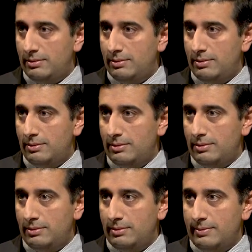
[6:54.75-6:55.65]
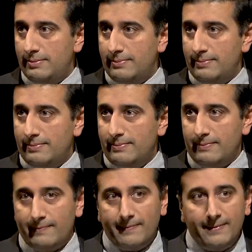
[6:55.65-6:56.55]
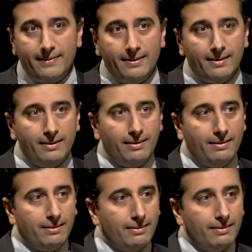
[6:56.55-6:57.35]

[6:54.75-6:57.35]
(silence)